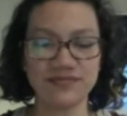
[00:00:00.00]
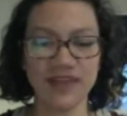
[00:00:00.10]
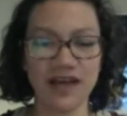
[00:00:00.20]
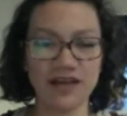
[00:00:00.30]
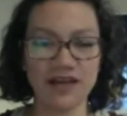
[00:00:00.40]

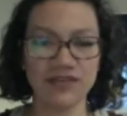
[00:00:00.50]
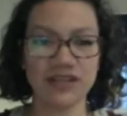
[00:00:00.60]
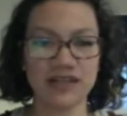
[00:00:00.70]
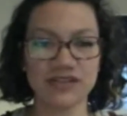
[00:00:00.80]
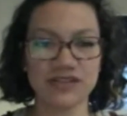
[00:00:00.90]

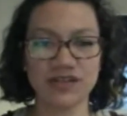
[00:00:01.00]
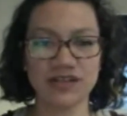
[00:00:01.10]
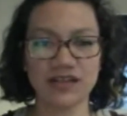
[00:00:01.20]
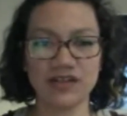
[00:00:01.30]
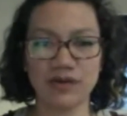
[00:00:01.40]
everything so
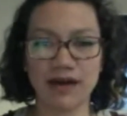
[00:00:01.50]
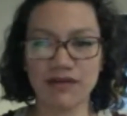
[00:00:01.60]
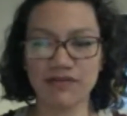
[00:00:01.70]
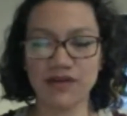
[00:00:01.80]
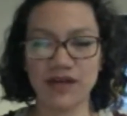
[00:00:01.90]
that then you
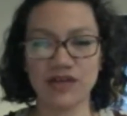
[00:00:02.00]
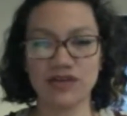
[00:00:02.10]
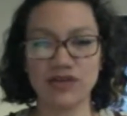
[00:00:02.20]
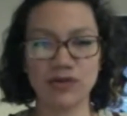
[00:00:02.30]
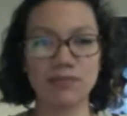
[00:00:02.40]
have
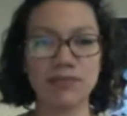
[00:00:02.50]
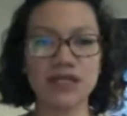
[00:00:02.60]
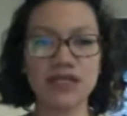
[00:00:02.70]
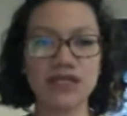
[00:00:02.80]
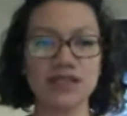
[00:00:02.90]
your
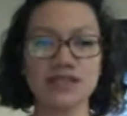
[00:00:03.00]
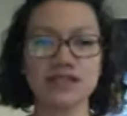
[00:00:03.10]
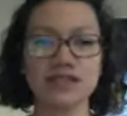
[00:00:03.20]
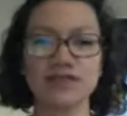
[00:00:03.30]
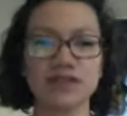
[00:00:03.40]

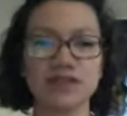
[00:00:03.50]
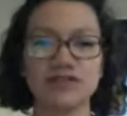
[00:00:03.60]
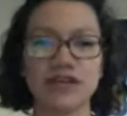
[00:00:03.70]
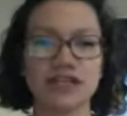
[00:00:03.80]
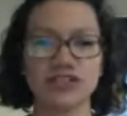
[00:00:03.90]
millions of
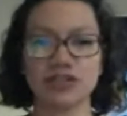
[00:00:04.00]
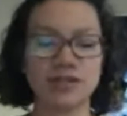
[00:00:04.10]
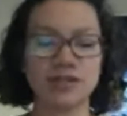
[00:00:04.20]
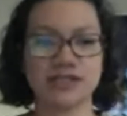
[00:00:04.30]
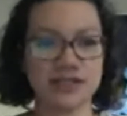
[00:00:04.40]
little vector
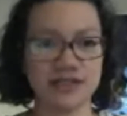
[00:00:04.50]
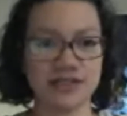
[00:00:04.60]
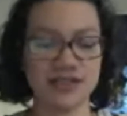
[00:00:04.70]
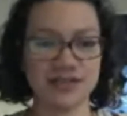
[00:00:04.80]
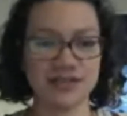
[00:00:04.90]

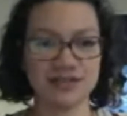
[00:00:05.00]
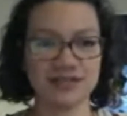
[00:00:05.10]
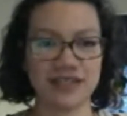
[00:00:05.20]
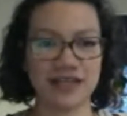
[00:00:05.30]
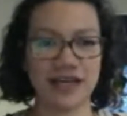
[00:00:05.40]
pieces,
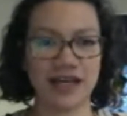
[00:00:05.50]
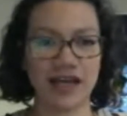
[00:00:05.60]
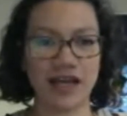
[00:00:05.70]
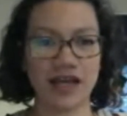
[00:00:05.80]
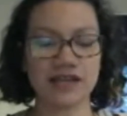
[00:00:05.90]

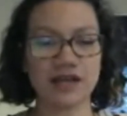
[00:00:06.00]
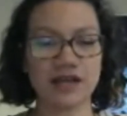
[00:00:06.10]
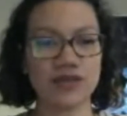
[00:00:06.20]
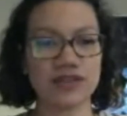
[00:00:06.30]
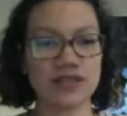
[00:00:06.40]
and
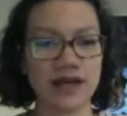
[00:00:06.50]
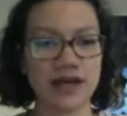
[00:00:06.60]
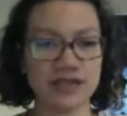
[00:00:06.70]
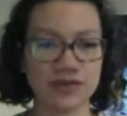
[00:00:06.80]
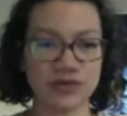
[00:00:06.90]
then with the
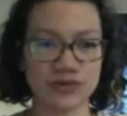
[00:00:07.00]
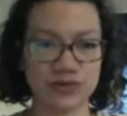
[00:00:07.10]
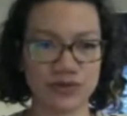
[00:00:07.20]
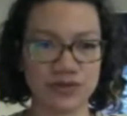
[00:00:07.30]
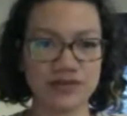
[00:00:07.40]
lasso
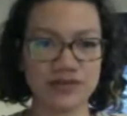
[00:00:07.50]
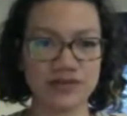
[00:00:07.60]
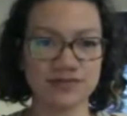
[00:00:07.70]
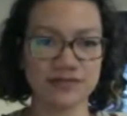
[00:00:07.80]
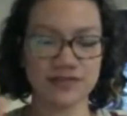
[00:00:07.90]
tool
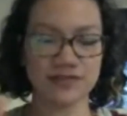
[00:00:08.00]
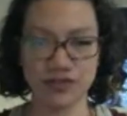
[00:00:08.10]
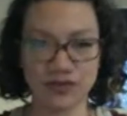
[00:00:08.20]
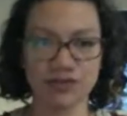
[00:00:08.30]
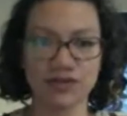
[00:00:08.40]

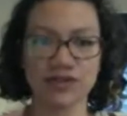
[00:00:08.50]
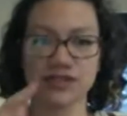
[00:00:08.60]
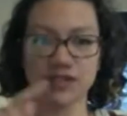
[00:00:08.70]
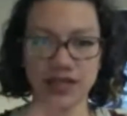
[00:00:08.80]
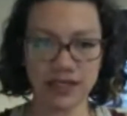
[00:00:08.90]
to
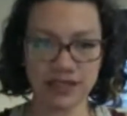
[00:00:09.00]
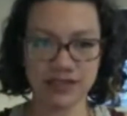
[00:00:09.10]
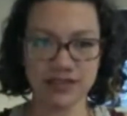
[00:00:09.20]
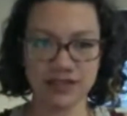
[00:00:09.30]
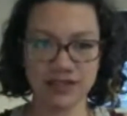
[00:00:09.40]

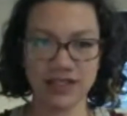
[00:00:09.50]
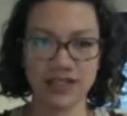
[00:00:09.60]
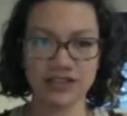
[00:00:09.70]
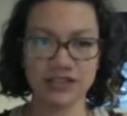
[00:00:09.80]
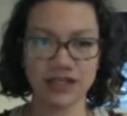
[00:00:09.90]
select
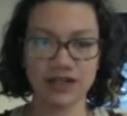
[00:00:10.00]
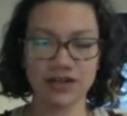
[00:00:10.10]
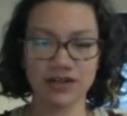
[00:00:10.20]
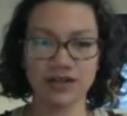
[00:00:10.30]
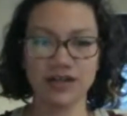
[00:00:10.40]
each
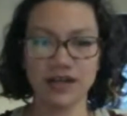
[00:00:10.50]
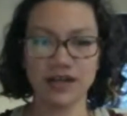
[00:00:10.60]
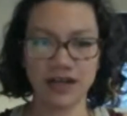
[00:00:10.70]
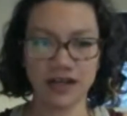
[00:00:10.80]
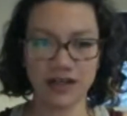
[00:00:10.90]
letter
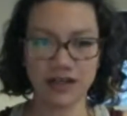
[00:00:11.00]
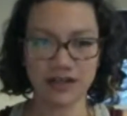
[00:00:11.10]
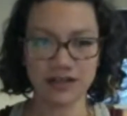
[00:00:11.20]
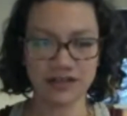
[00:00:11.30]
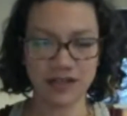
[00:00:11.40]

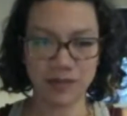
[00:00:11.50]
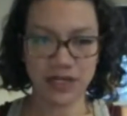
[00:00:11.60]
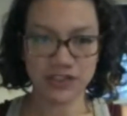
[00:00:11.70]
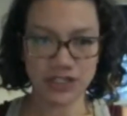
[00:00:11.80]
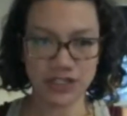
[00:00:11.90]
and
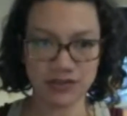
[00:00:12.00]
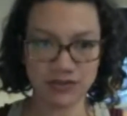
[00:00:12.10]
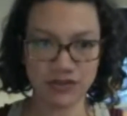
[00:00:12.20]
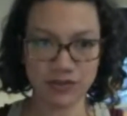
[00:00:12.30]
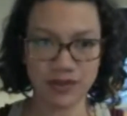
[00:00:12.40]
Command G,
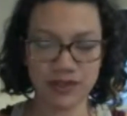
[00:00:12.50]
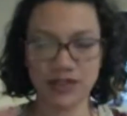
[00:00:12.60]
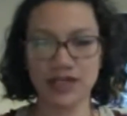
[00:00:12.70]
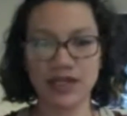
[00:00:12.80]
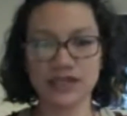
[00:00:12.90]
group it,
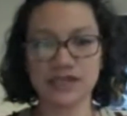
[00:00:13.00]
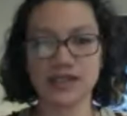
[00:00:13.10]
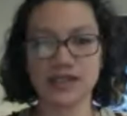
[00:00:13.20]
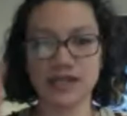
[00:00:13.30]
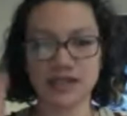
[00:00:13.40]
and
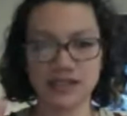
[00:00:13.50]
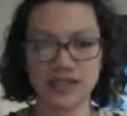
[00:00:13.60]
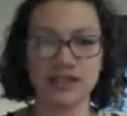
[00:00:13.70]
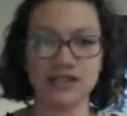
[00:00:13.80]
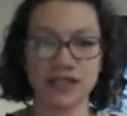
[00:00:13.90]
select
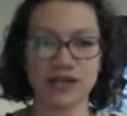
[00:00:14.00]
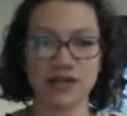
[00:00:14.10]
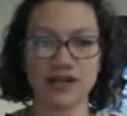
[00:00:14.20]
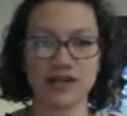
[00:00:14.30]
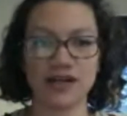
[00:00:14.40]
each
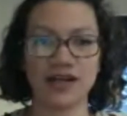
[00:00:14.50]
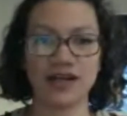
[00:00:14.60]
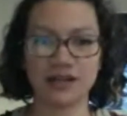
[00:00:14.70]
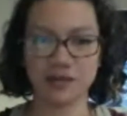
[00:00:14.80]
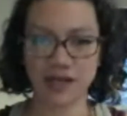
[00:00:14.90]
letter
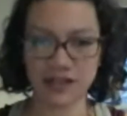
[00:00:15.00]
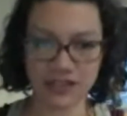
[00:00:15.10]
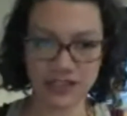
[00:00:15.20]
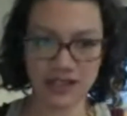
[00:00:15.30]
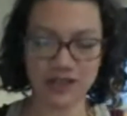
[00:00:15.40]
and Command
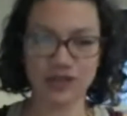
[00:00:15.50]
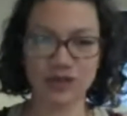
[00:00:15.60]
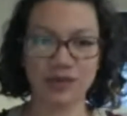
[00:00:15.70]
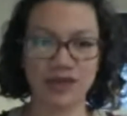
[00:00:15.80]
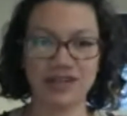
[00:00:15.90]
G,
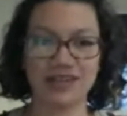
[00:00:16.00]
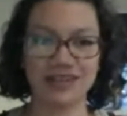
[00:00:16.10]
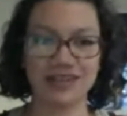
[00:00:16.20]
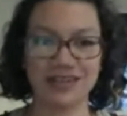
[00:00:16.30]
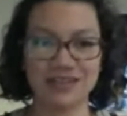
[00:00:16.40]
group it,
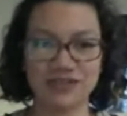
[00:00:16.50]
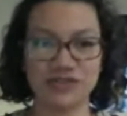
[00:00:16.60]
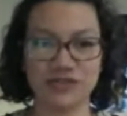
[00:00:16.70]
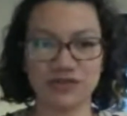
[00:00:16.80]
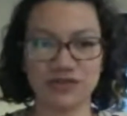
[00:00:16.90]
and
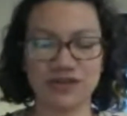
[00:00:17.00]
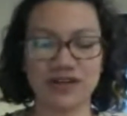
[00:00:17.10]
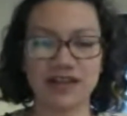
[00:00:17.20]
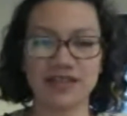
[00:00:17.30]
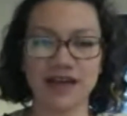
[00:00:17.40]
do
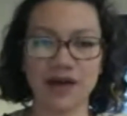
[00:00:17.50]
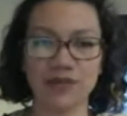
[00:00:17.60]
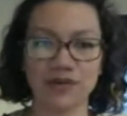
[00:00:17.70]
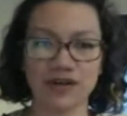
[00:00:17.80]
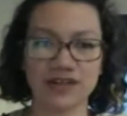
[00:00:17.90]

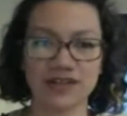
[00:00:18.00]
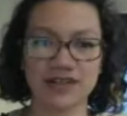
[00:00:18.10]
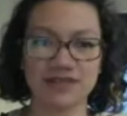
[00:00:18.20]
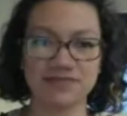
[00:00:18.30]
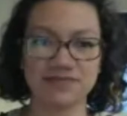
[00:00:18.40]
that work.
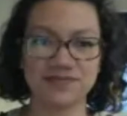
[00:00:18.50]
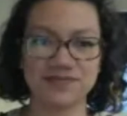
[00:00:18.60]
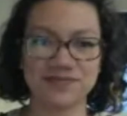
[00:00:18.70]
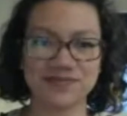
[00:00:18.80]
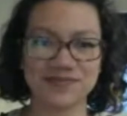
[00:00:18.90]

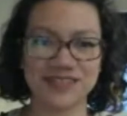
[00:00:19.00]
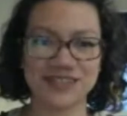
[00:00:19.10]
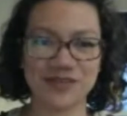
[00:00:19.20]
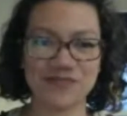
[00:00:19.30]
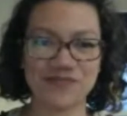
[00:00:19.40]

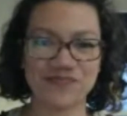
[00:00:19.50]
So